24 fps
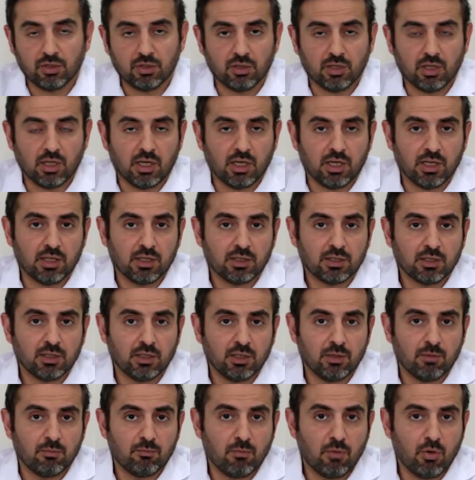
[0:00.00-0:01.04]

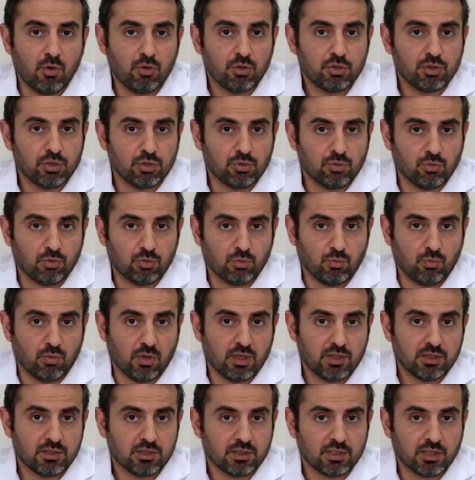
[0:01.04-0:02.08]
like motion on
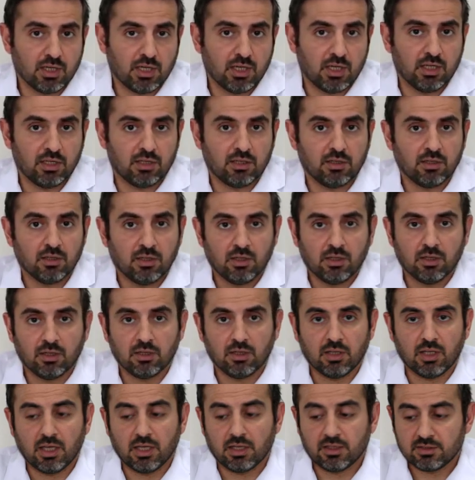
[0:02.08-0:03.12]
one side,
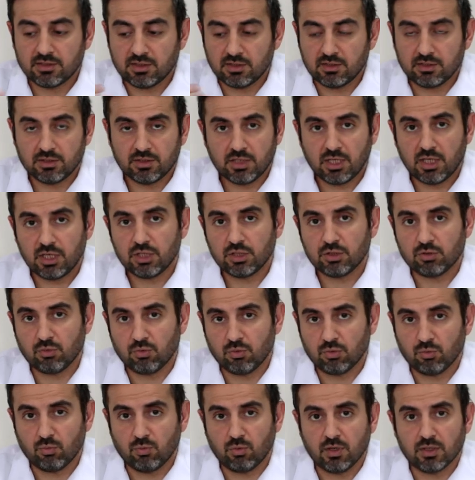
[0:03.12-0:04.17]
like
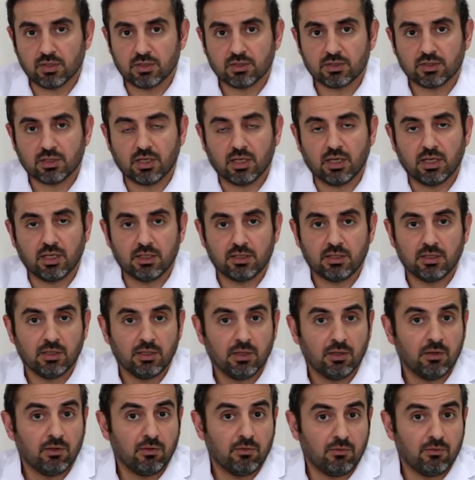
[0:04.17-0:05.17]
sensation on one side,